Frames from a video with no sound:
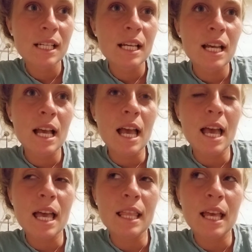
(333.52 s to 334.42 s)
And
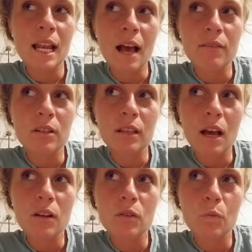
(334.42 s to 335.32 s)
then after that,
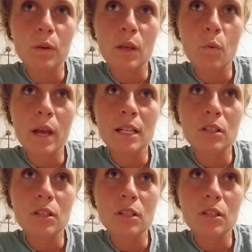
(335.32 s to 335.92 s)
we went